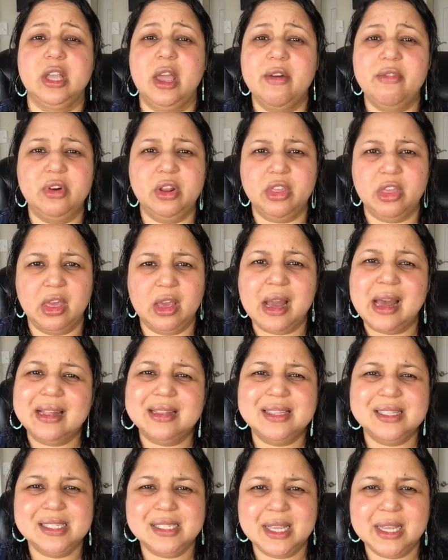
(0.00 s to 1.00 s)
everything
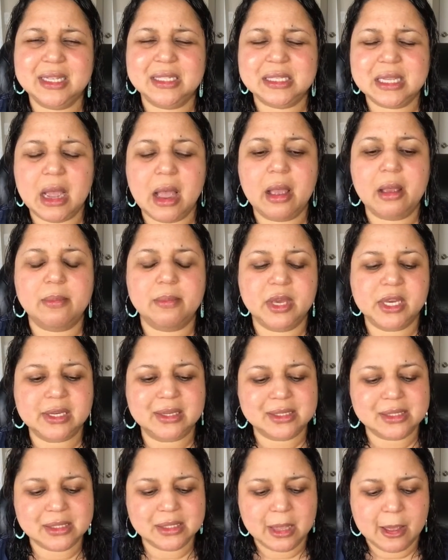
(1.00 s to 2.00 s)
at the same time,
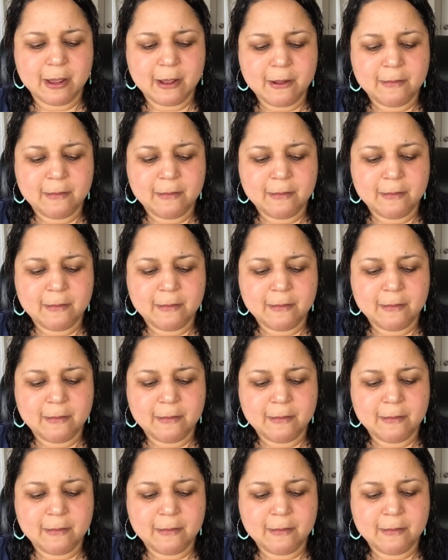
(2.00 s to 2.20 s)
because